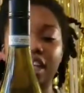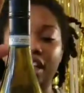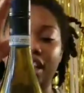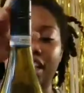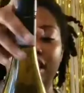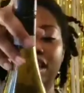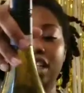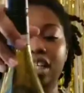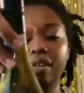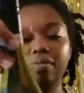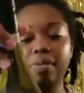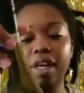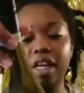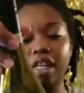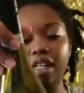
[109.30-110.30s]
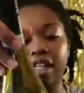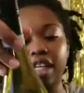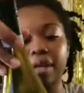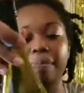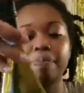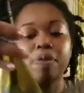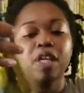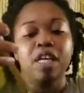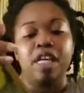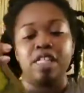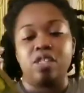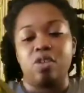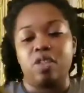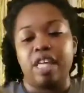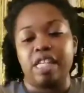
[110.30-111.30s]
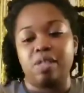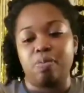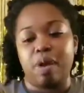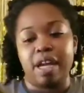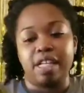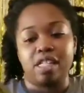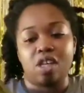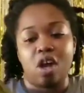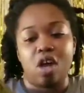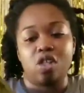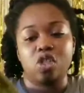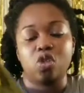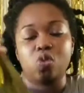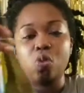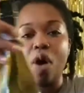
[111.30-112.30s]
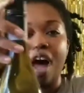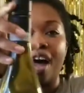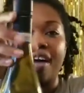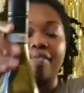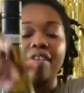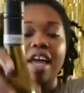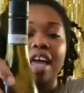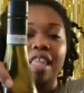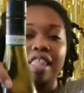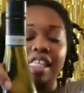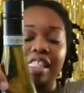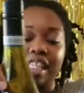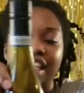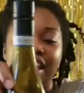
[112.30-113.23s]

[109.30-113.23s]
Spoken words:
Italy, and so that's why it's called Soave. This